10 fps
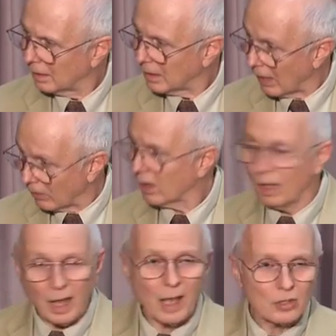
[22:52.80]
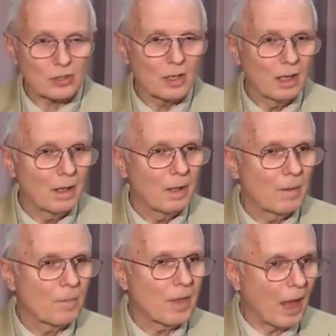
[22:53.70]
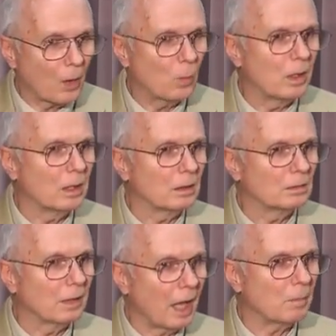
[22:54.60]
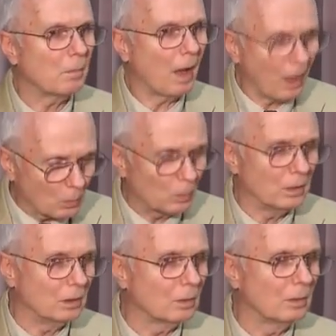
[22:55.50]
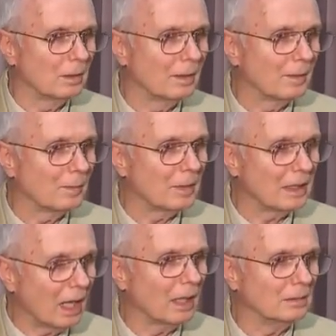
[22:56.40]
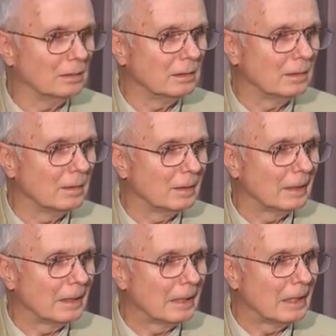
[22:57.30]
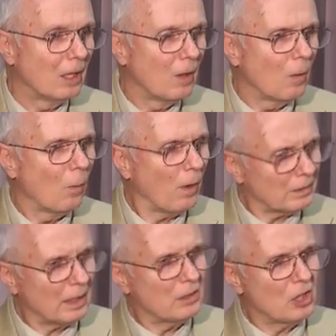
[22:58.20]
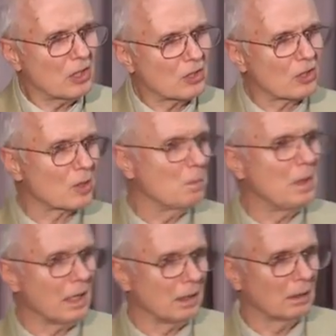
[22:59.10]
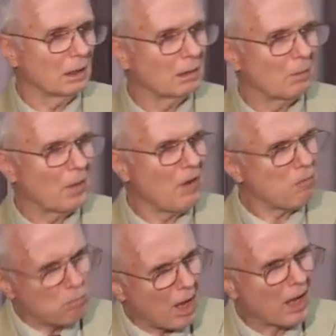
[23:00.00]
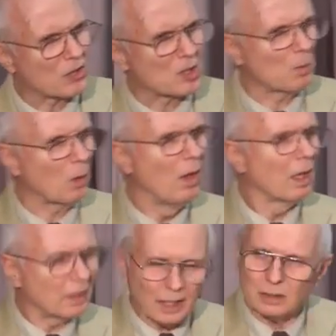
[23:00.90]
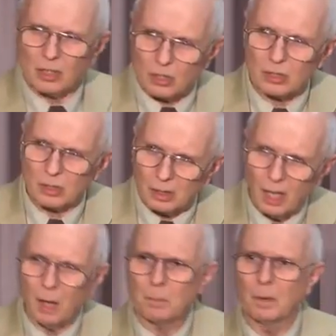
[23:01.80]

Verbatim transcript: Nevertheless, thy will, not my will, be done. What did Jesus mean? If possible, let this cup